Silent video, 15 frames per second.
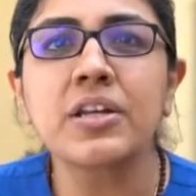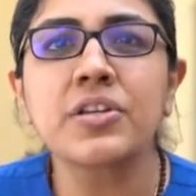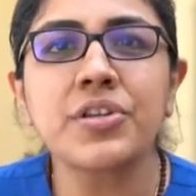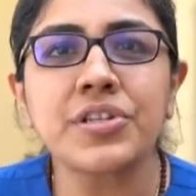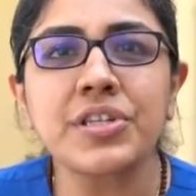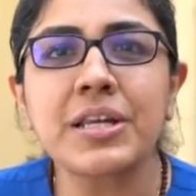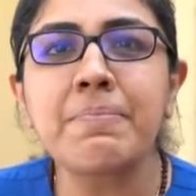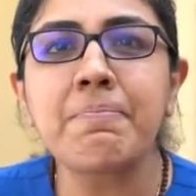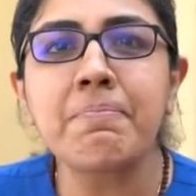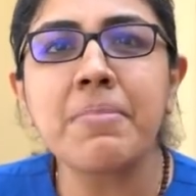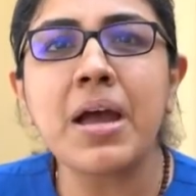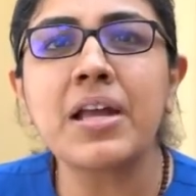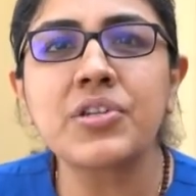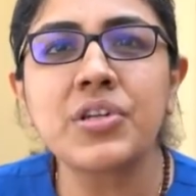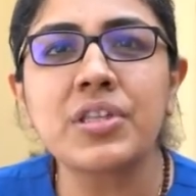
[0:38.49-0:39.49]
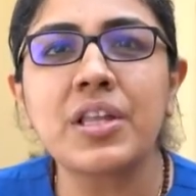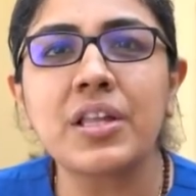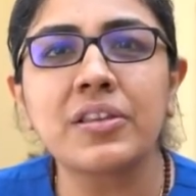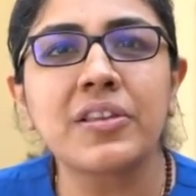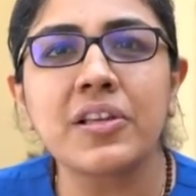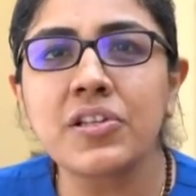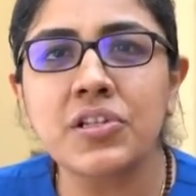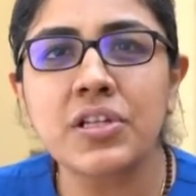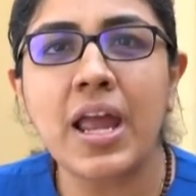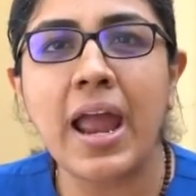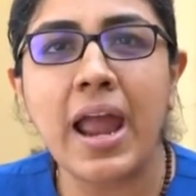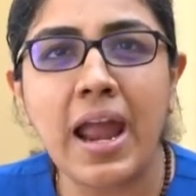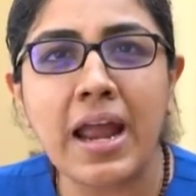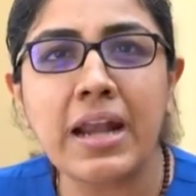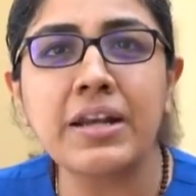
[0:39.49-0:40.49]
Just imagine that this
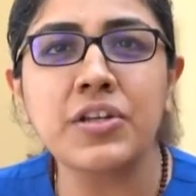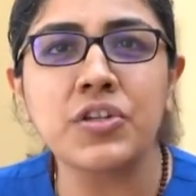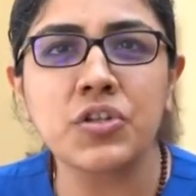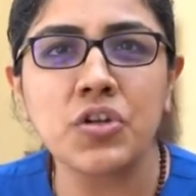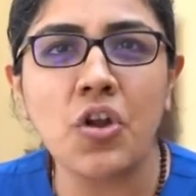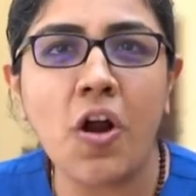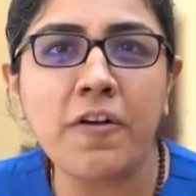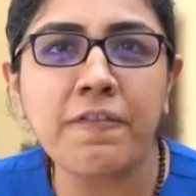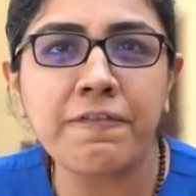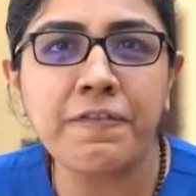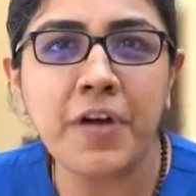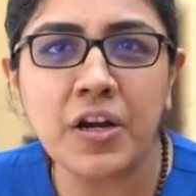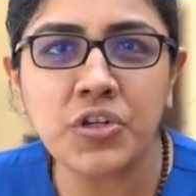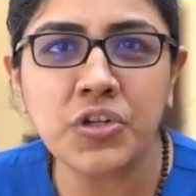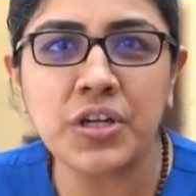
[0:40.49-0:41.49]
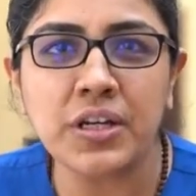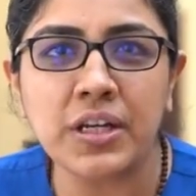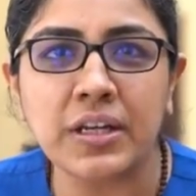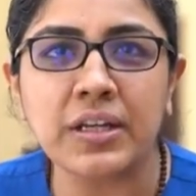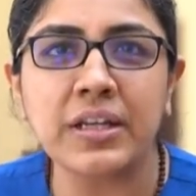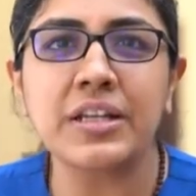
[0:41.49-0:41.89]
hand is not functioning,